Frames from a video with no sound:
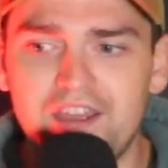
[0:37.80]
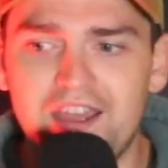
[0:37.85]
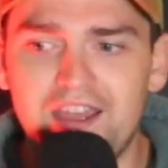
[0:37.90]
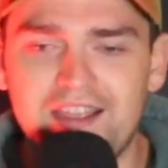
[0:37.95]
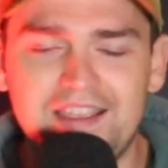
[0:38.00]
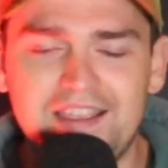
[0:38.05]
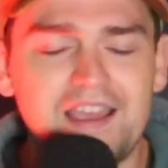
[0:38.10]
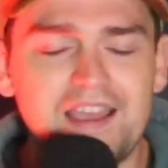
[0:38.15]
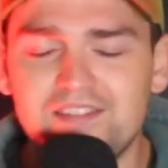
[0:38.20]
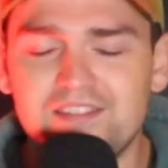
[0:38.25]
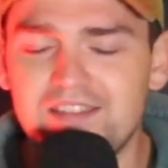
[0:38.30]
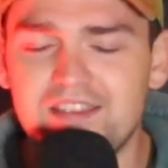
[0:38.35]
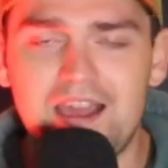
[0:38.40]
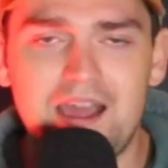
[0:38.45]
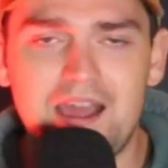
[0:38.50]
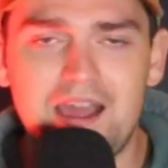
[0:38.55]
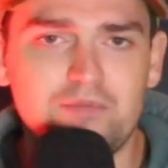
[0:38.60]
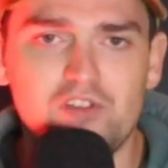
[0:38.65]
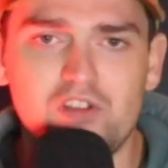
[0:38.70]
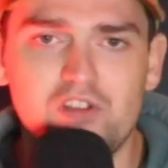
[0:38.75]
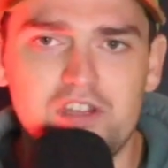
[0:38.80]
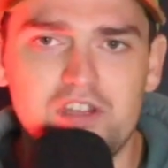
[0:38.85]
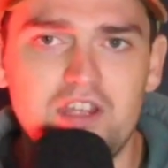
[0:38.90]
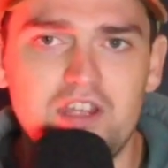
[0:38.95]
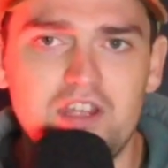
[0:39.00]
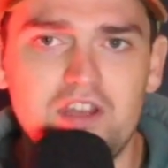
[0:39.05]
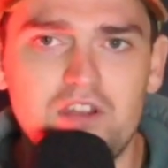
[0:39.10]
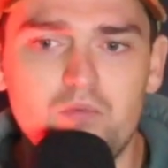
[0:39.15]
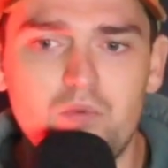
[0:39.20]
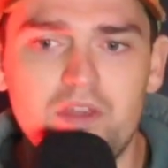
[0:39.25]
I guess it's absolutely
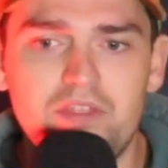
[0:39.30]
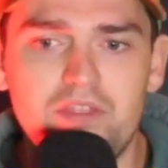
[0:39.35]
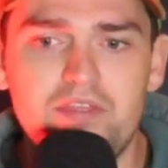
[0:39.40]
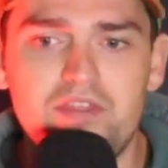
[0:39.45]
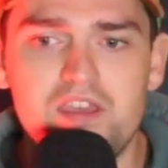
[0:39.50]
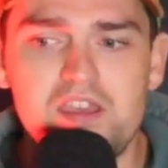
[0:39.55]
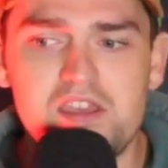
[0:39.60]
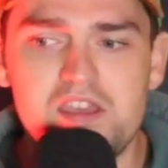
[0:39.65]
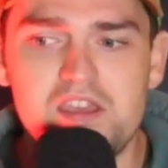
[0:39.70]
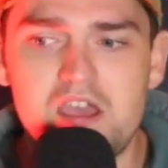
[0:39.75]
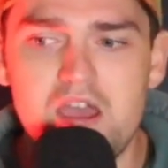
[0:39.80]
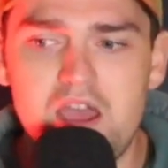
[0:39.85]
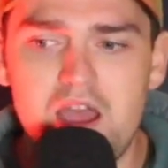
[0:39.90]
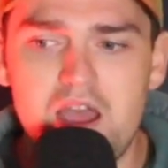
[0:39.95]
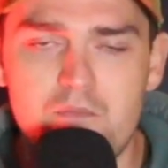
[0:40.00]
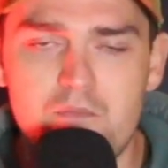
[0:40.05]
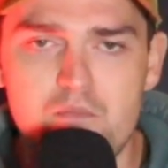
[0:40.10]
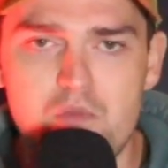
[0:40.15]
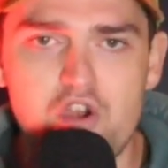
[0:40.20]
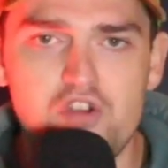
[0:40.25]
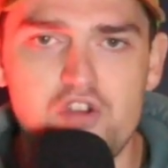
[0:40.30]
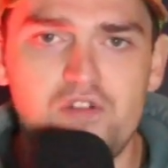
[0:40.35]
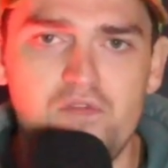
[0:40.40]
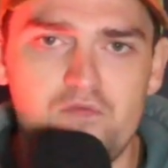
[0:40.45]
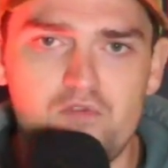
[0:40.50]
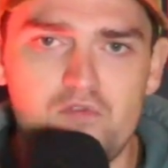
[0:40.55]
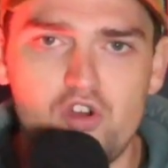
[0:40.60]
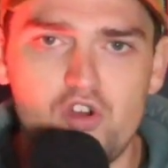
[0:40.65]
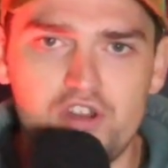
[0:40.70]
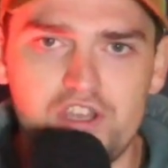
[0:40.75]
needed with the amount of
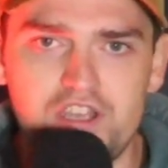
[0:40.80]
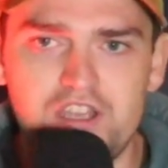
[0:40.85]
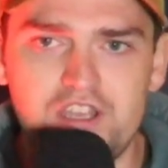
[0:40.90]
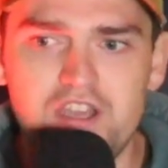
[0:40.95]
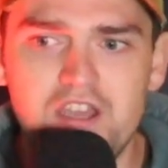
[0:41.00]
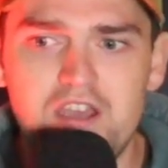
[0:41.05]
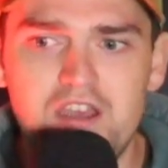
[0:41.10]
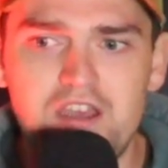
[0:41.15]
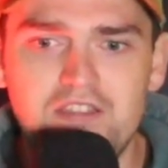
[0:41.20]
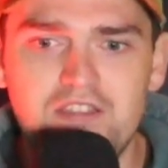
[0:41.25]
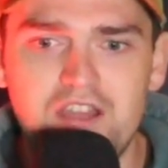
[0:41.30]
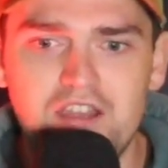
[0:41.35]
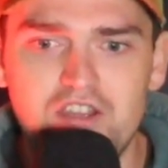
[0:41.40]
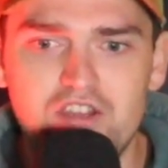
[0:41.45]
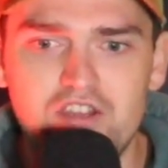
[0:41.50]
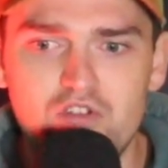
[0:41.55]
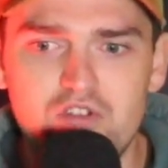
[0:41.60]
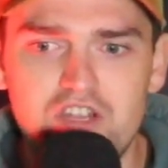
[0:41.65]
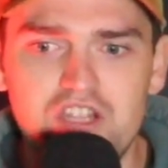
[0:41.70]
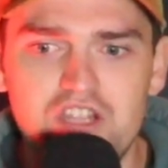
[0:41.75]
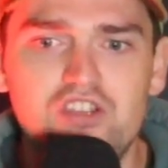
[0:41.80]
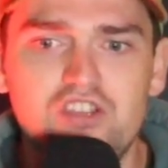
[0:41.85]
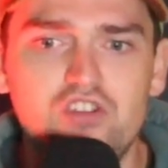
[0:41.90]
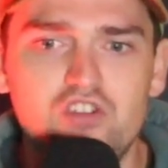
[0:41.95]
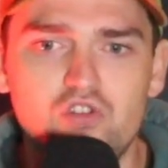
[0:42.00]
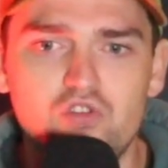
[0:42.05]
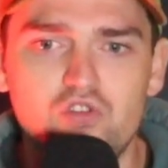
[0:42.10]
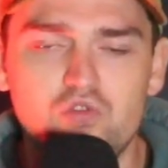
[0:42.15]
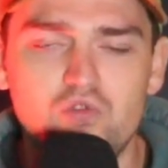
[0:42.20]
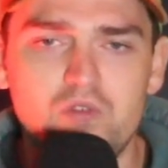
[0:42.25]
running that you need to
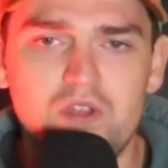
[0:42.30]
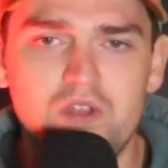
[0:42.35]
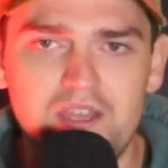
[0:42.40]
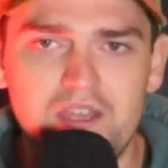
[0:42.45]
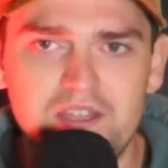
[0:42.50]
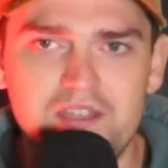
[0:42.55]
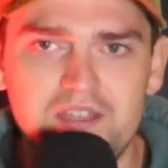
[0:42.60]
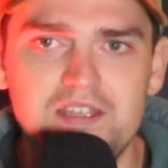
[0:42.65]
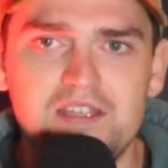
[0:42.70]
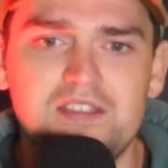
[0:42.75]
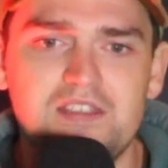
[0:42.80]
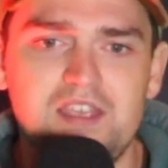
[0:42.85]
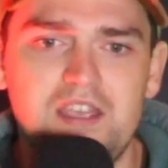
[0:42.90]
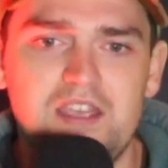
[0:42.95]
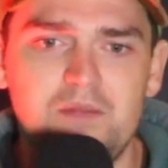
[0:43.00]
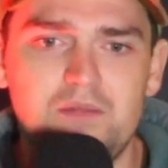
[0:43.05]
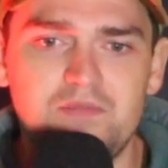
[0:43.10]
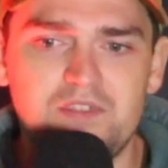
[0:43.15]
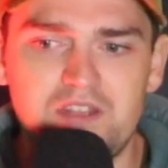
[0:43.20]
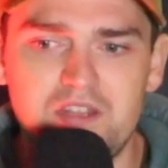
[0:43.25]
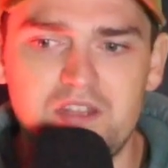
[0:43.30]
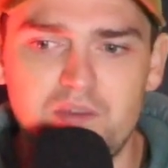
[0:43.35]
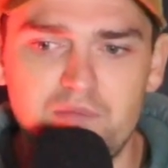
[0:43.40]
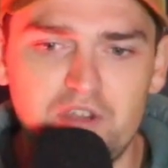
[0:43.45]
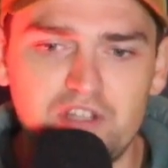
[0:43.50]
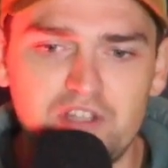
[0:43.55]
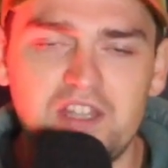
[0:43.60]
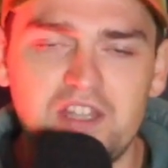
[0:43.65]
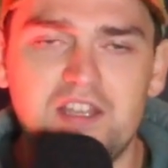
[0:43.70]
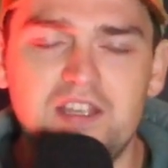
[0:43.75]
do in these games and the
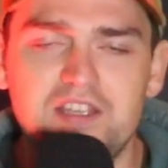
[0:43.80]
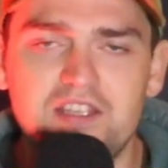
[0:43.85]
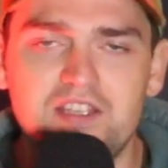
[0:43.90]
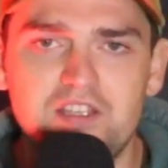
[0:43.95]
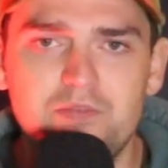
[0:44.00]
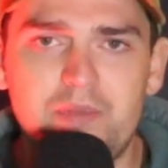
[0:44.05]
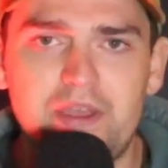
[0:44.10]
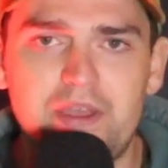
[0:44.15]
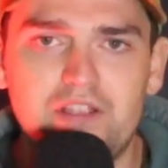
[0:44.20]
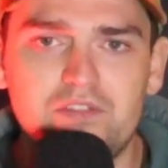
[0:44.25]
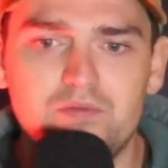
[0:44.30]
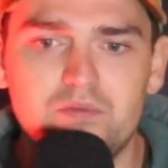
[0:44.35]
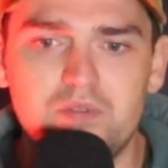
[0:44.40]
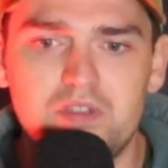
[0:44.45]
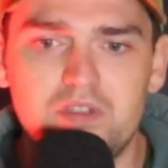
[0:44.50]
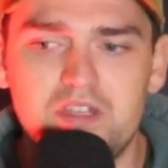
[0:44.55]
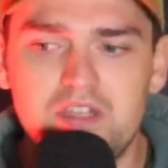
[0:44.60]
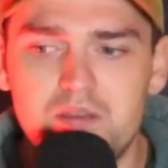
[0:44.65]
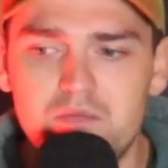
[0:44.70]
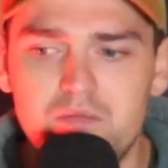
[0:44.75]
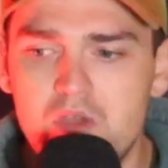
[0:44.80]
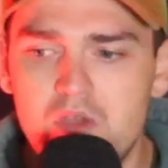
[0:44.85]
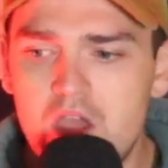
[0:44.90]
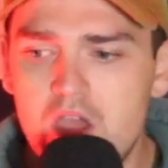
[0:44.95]
amount that he expects from the team.